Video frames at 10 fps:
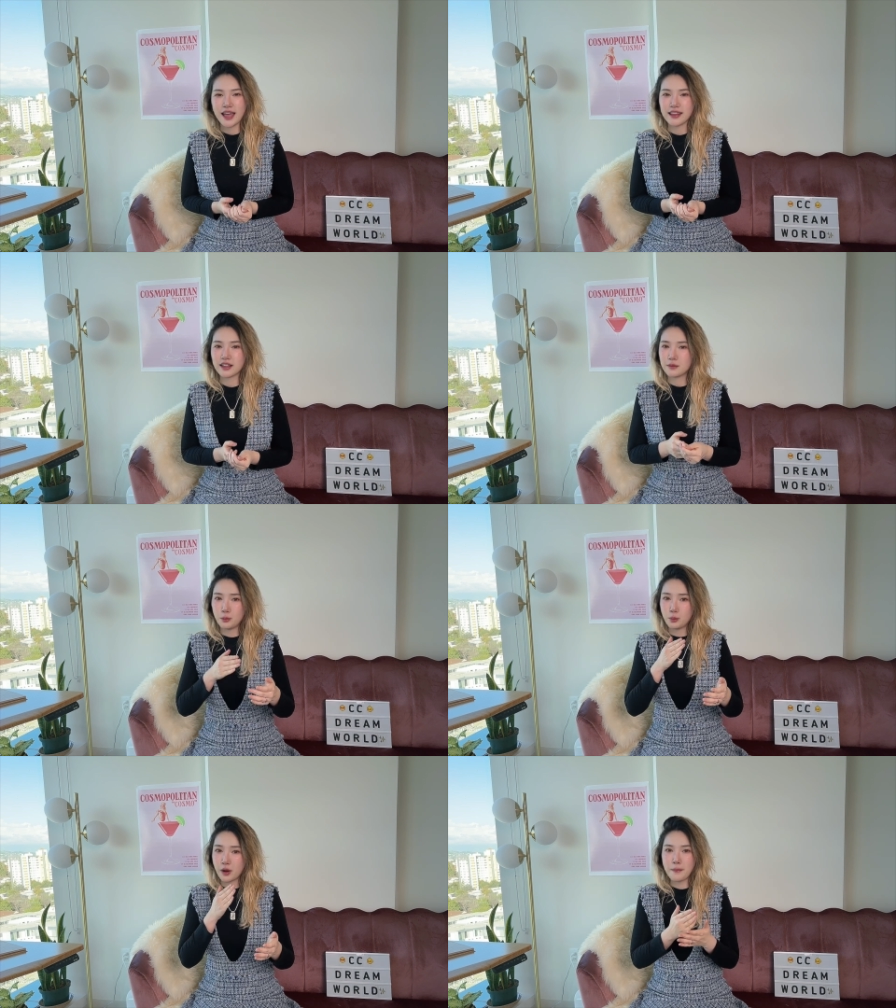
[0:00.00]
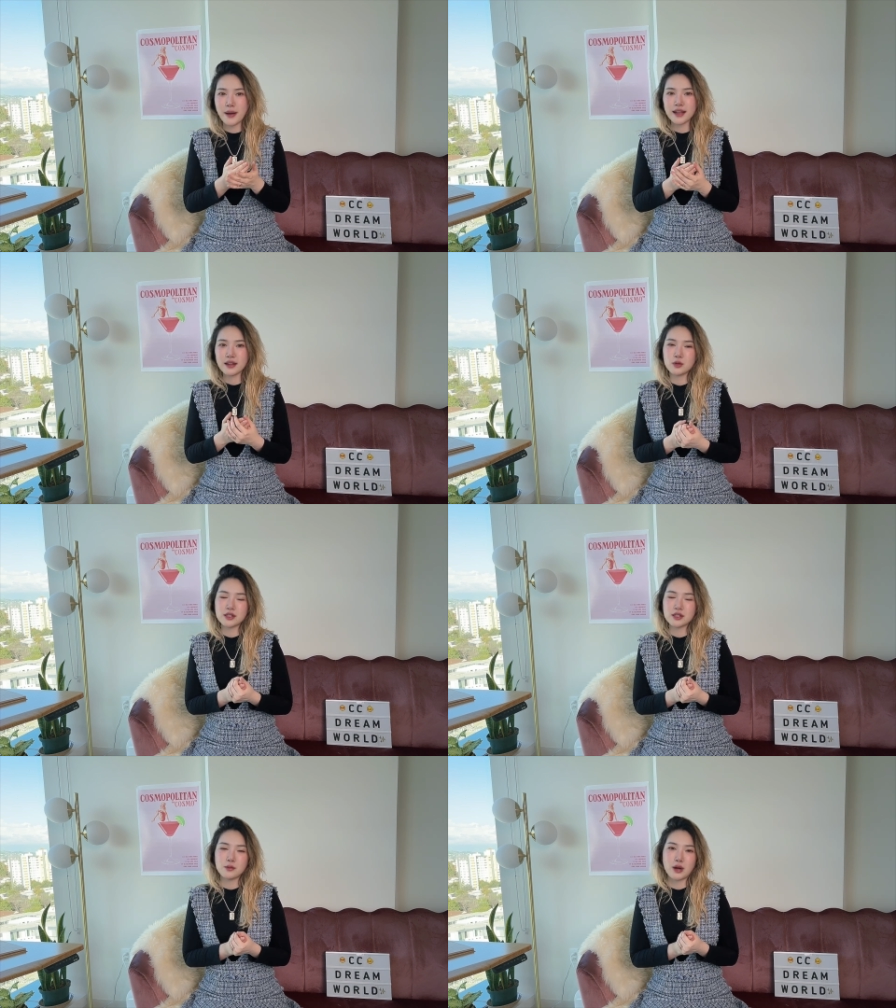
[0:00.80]
And combining
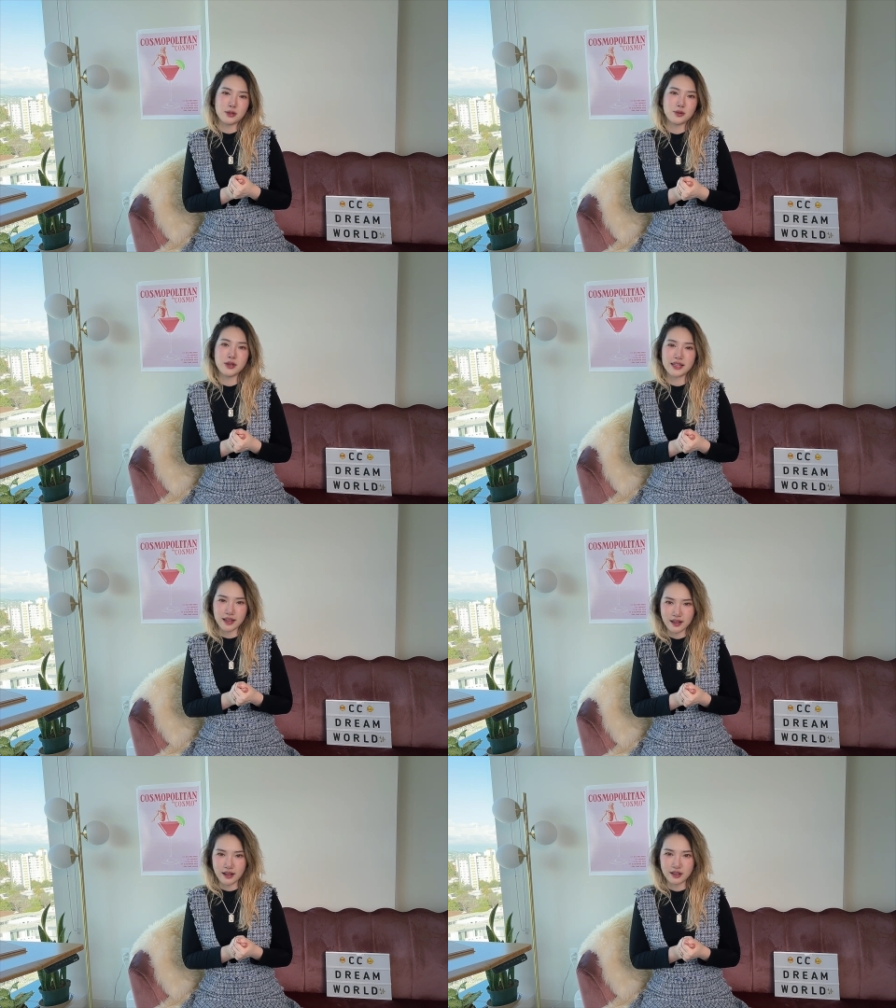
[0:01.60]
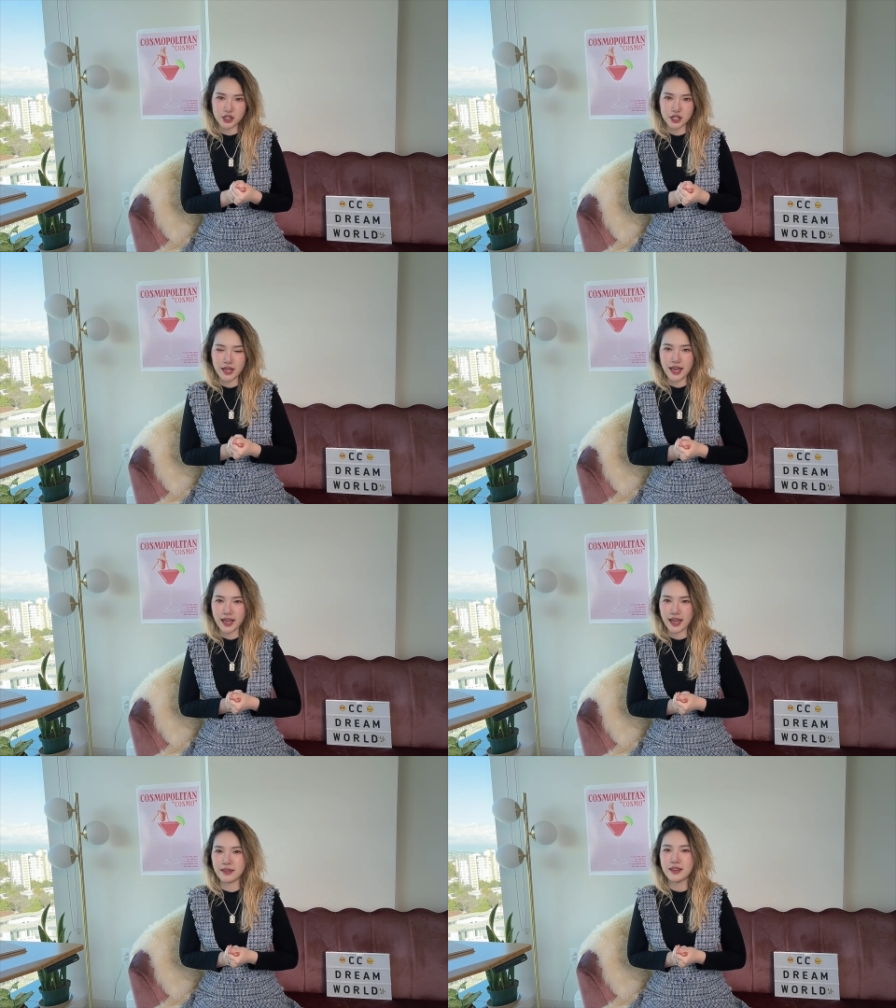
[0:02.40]
with the Web3 technology, it
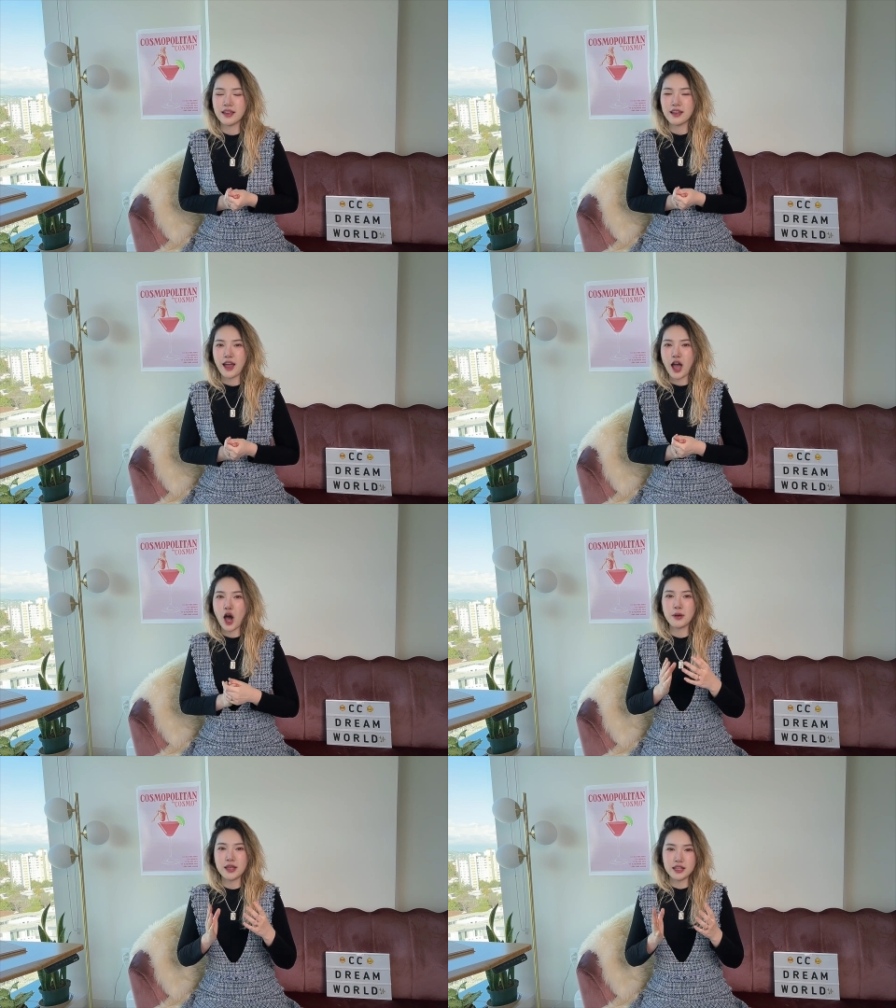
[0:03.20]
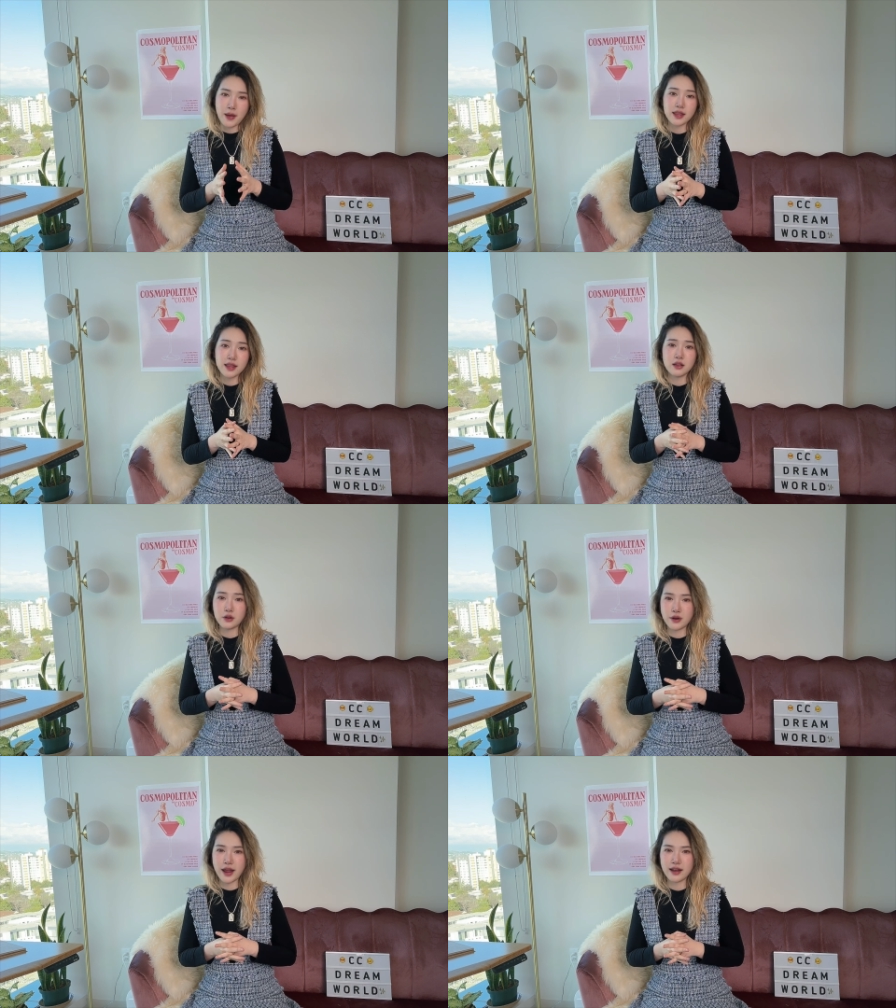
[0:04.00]
can help independent
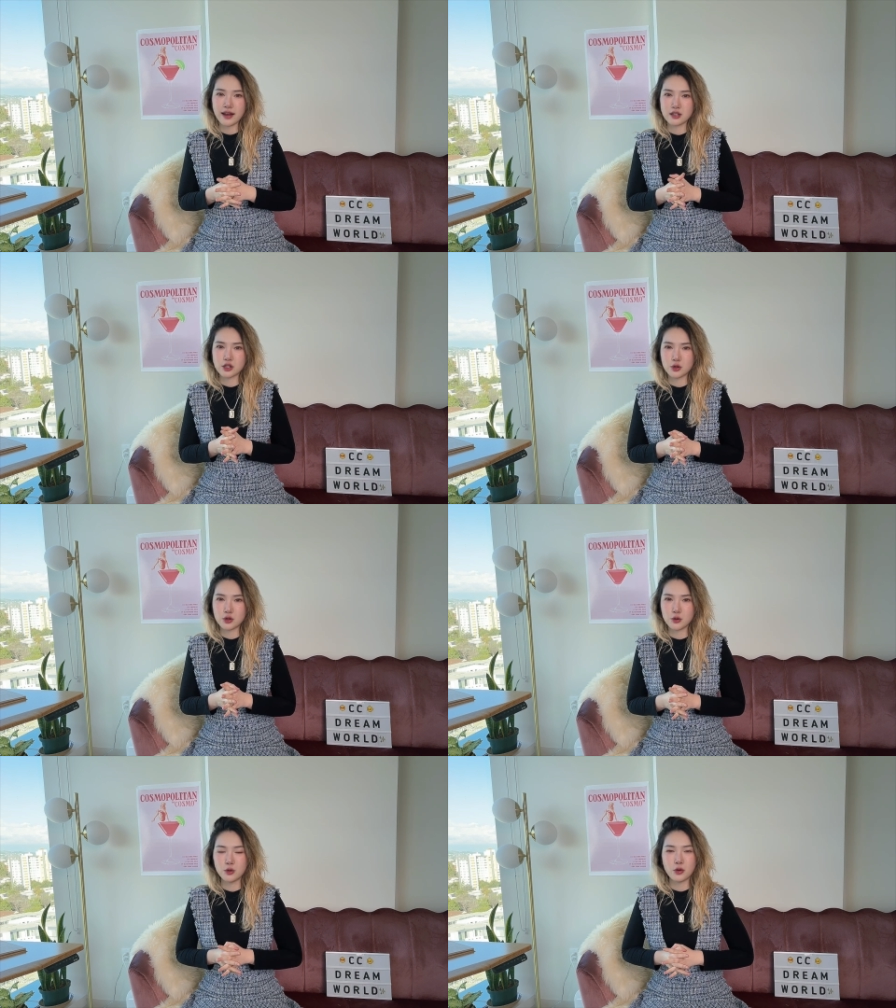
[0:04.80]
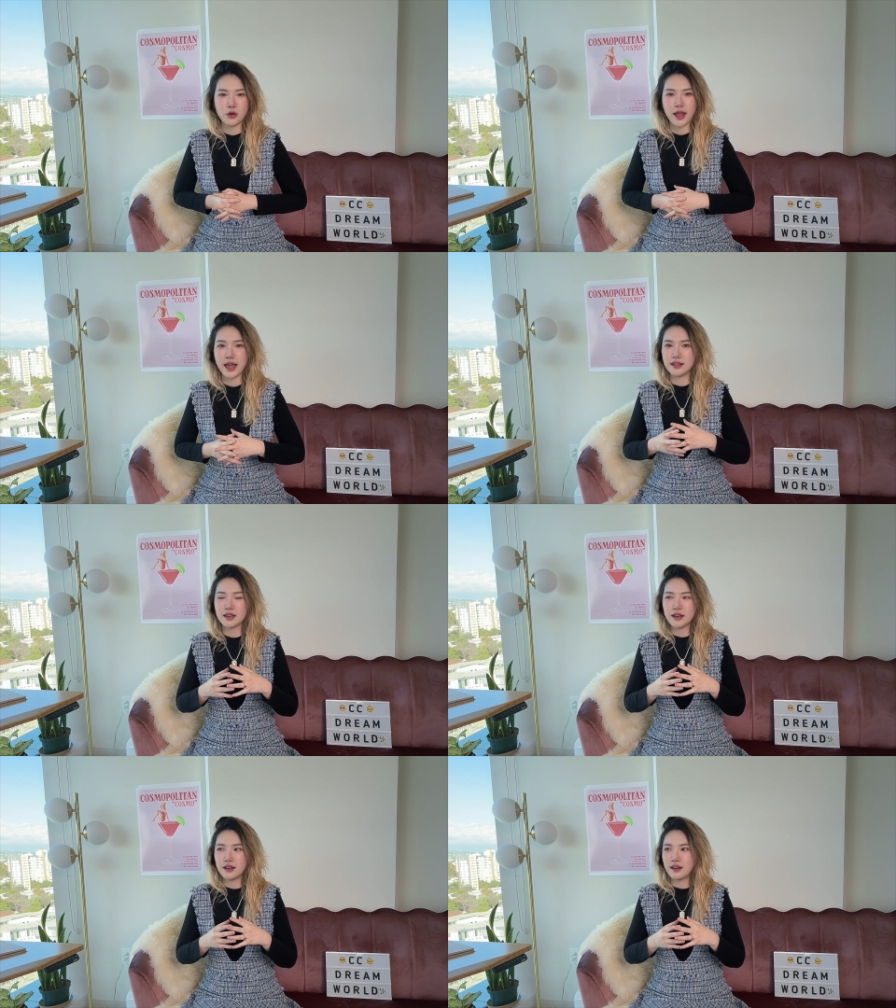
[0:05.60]
creators to
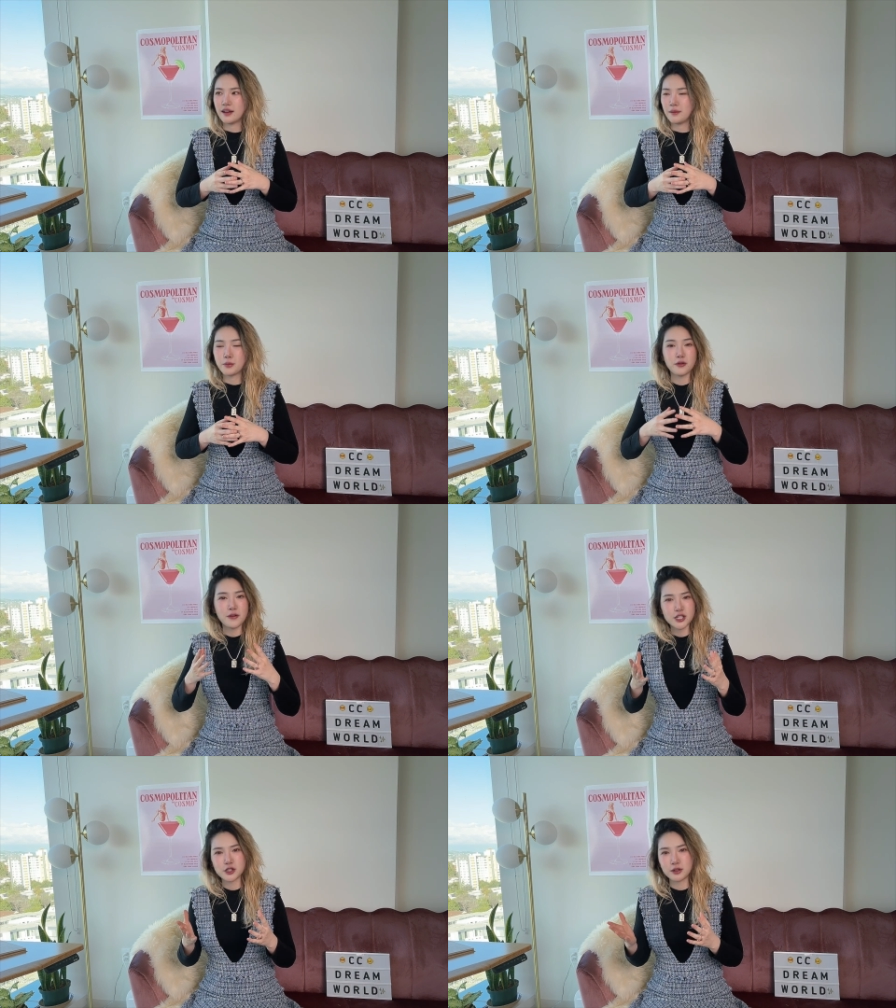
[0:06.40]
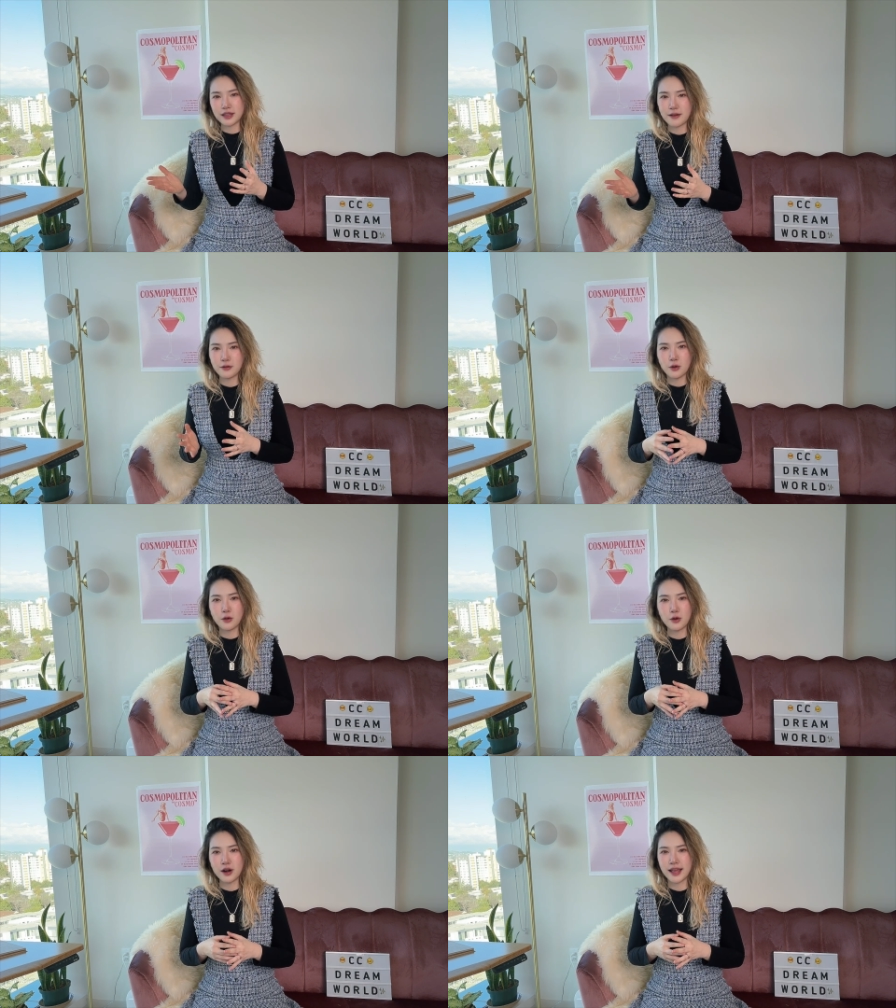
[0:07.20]
create professional level,
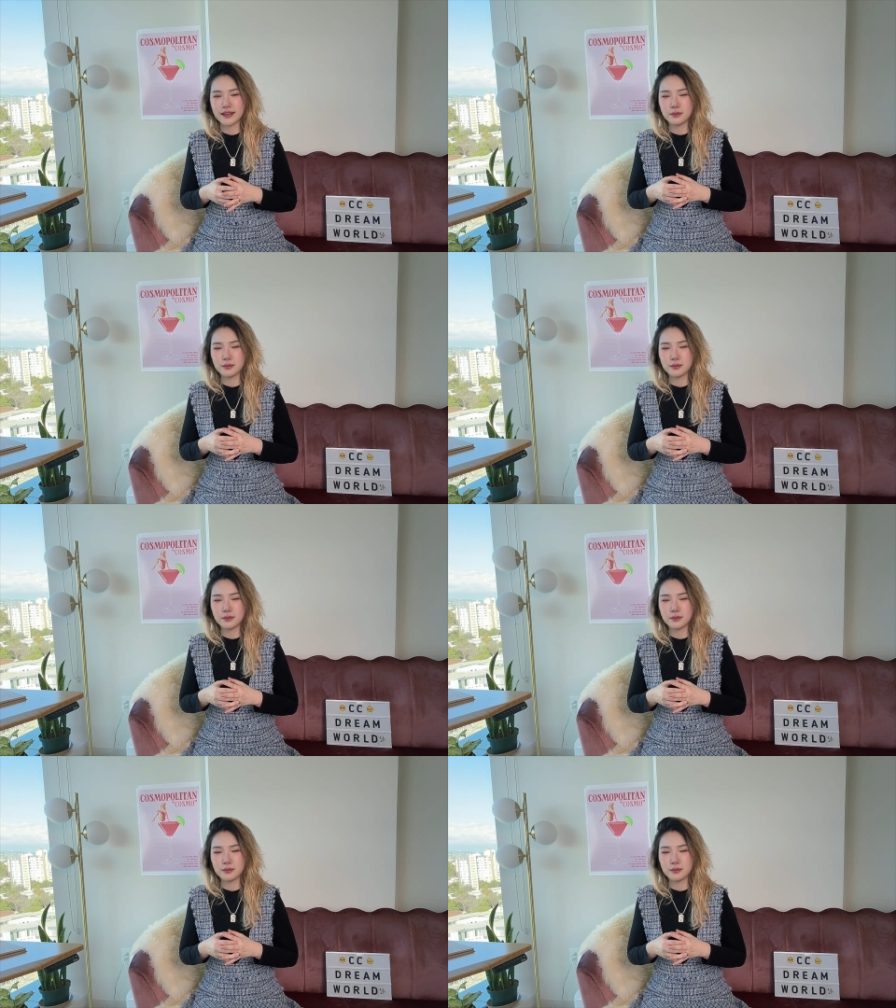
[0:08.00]
or like